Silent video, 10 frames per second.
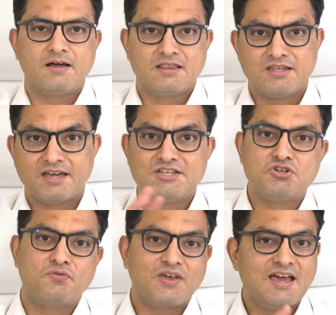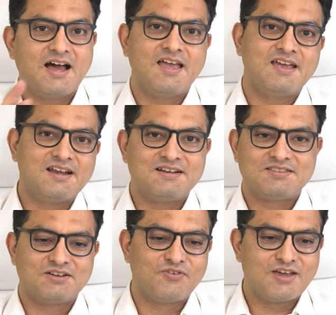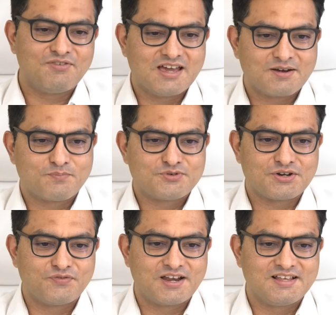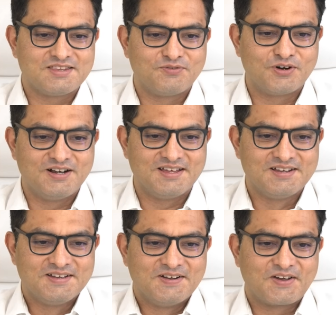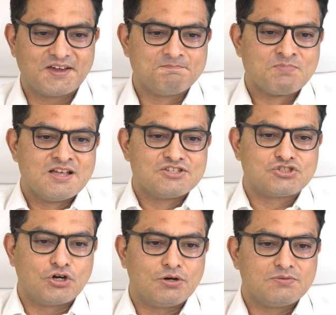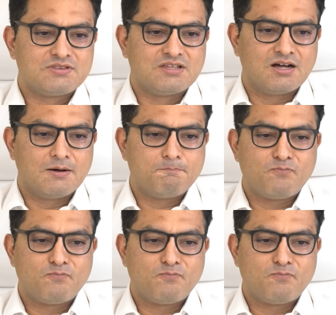in the age of AI and the way we are shifting the world. Okay, so the